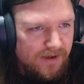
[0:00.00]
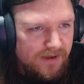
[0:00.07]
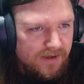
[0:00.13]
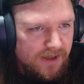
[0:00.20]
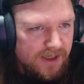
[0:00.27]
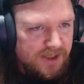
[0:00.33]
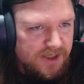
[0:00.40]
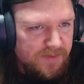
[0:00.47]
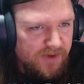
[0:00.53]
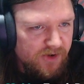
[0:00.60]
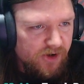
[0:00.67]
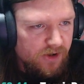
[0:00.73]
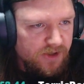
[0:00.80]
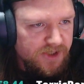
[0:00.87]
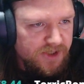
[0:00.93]
Air
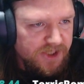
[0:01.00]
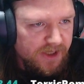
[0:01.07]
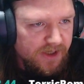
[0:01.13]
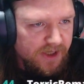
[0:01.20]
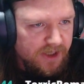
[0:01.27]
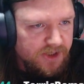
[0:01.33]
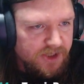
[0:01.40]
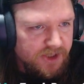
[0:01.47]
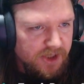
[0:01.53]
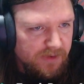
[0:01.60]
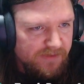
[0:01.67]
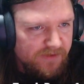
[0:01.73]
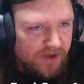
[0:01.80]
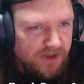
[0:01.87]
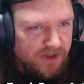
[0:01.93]
superiority engages
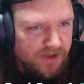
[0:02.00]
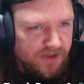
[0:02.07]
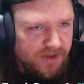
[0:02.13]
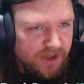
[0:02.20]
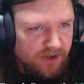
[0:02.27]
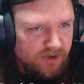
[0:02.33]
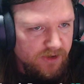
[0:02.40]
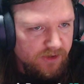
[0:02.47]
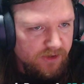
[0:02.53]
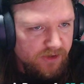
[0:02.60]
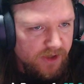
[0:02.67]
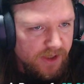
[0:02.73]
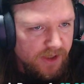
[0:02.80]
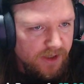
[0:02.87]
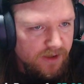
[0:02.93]
enemy fighters and
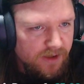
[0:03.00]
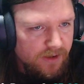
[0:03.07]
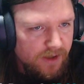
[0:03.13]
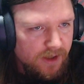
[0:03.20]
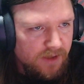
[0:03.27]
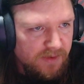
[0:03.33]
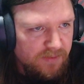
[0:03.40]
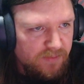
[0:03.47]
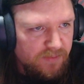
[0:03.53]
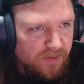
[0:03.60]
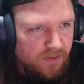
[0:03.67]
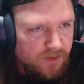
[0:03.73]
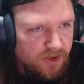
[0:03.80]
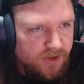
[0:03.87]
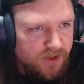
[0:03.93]
secondarily enemy
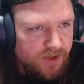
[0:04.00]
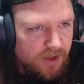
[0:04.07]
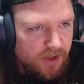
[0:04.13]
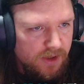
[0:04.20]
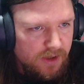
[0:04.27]
bombers.